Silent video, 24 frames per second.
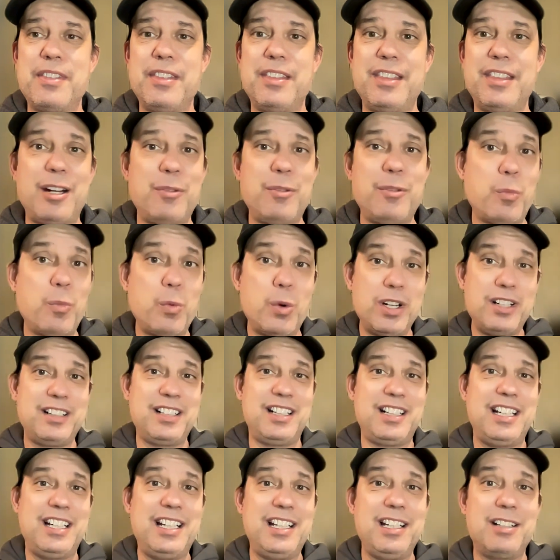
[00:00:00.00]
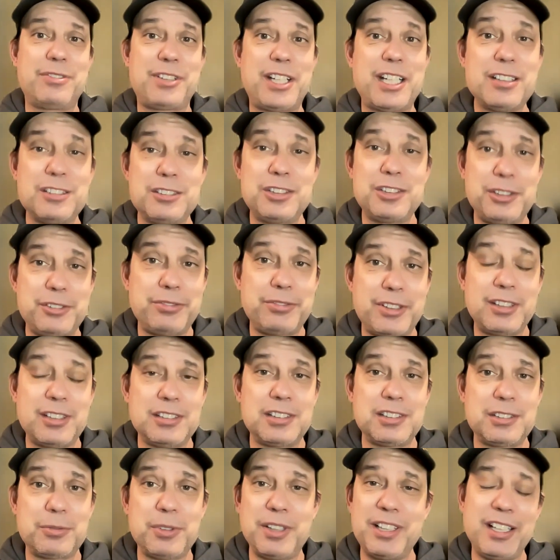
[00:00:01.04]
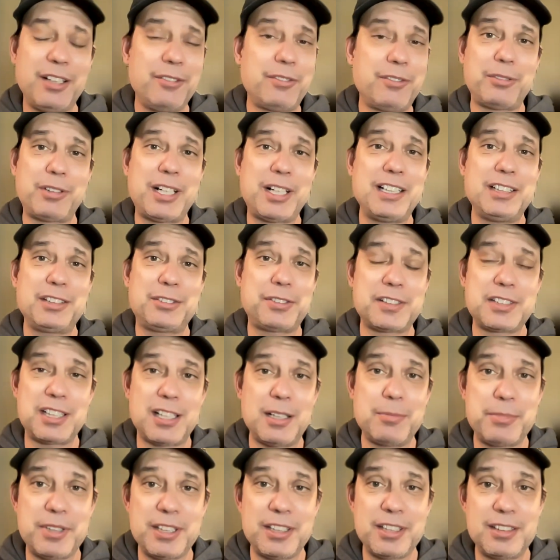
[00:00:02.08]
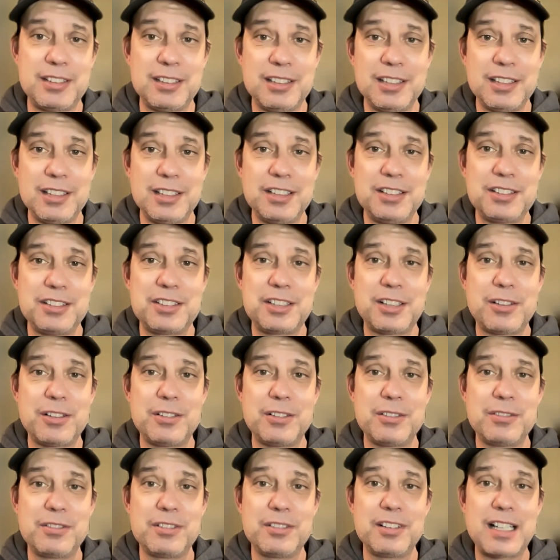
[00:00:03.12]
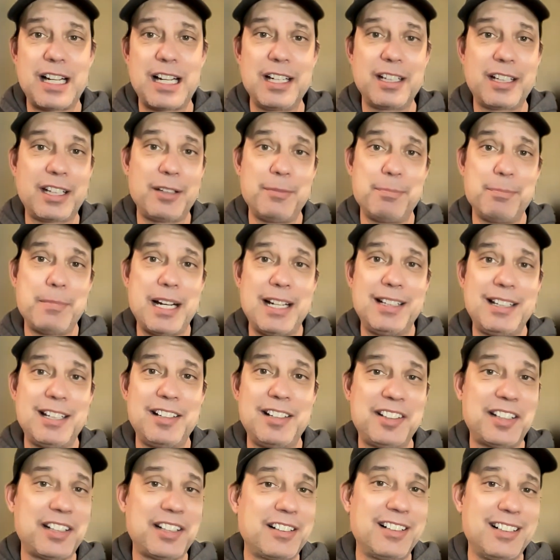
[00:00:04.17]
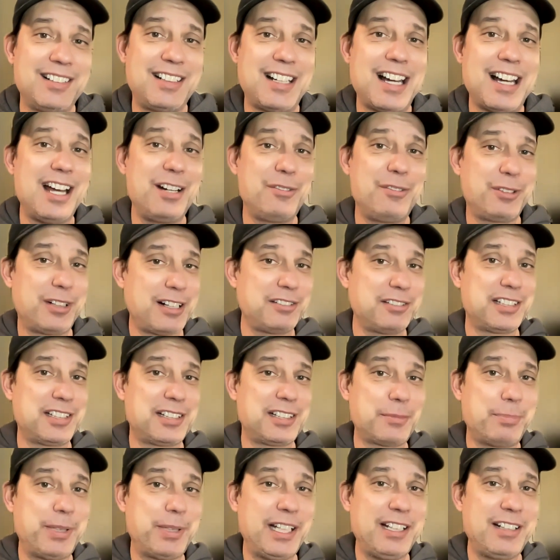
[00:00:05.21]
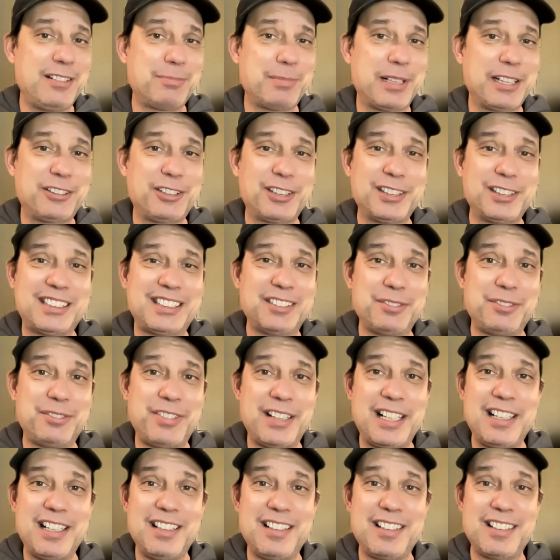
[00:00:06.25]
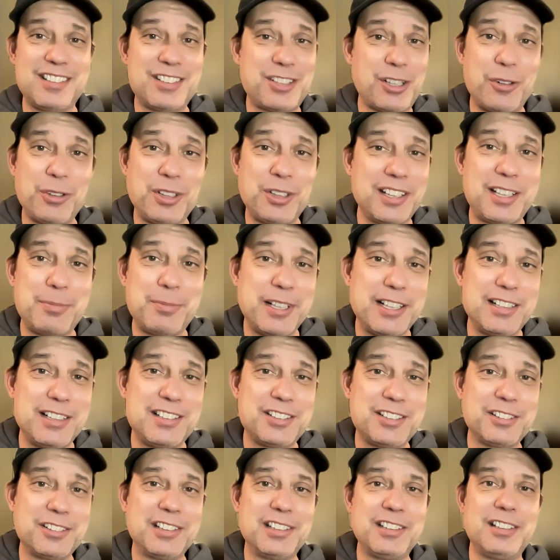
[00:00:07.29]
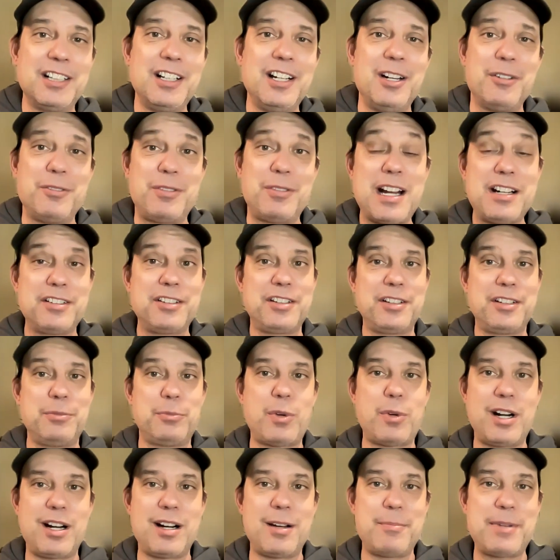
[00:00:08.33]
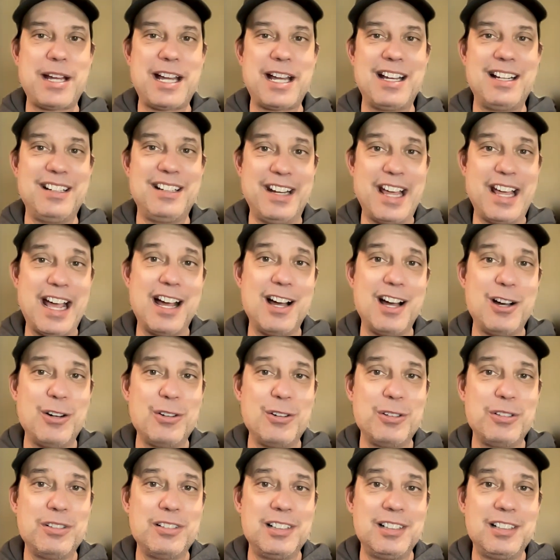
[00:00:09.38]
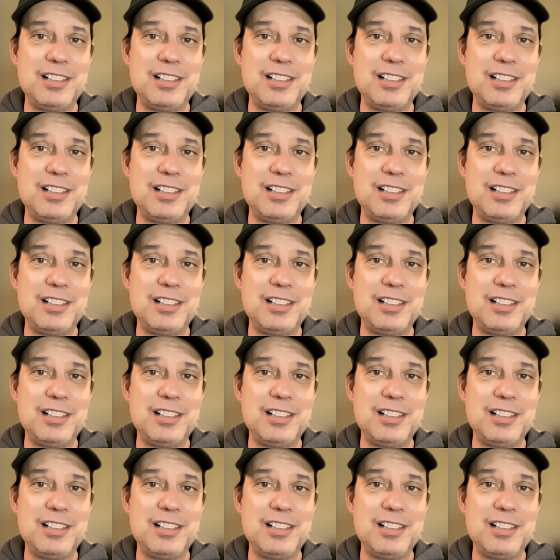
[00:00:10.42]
then wouldn't he have killed you first? Wouldn't he have arranged for something? So like in my case, I could have died when I was at the peak of my Christian faith and totally committed to it, rather than where I'm at now.